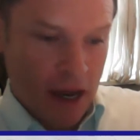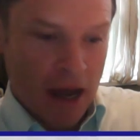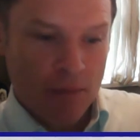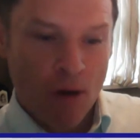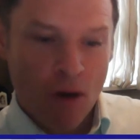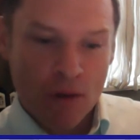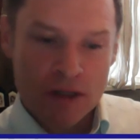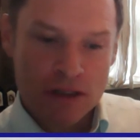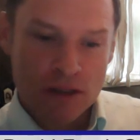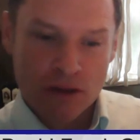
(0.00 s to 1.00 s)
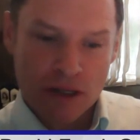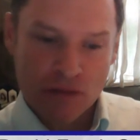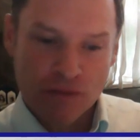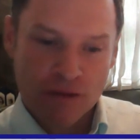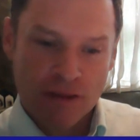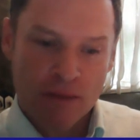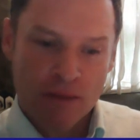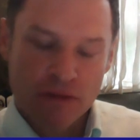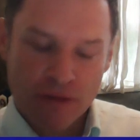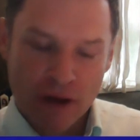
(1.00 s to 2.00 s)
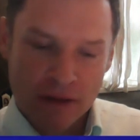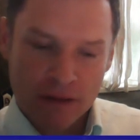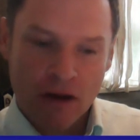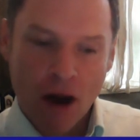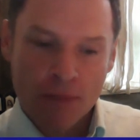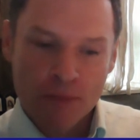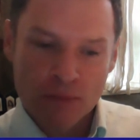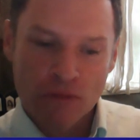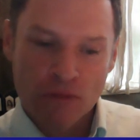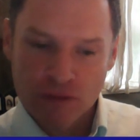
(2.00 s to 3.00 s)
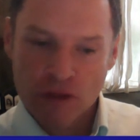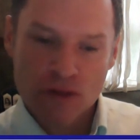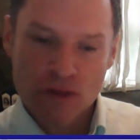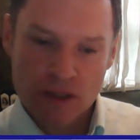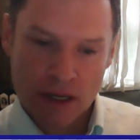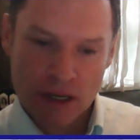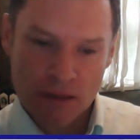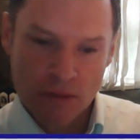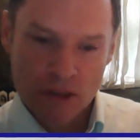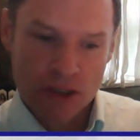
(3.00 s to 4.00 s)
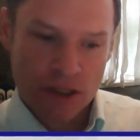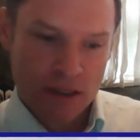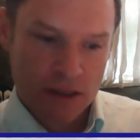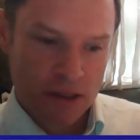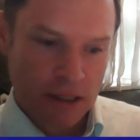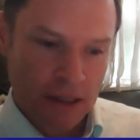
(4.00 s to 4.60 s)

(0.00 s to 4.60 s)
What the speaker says: I'm always looking for them to find the optimal flow state, which is